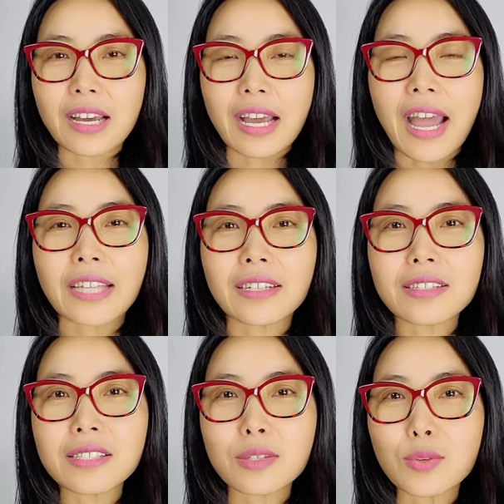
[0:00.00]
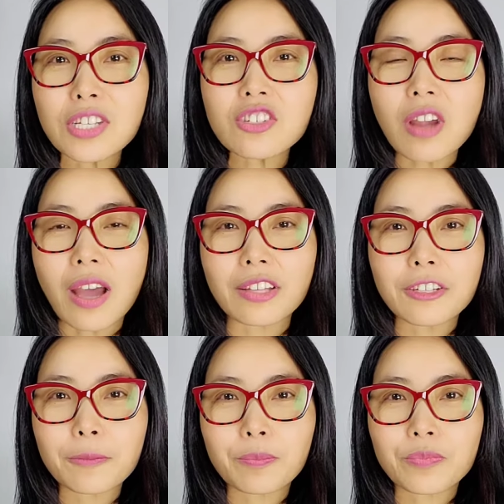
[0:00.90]
had a screenshot
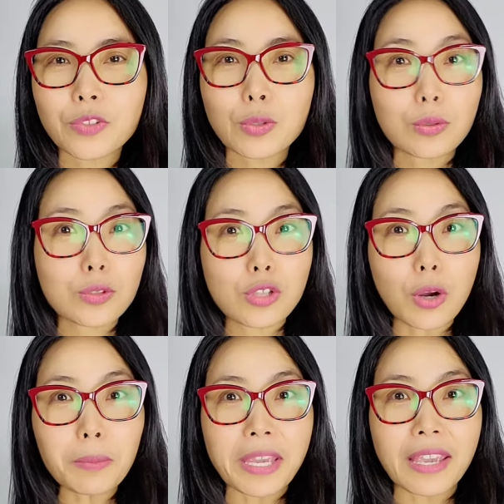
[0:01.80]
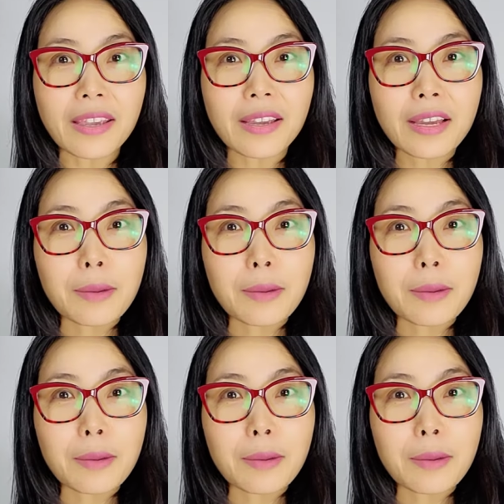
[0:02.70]
to show me,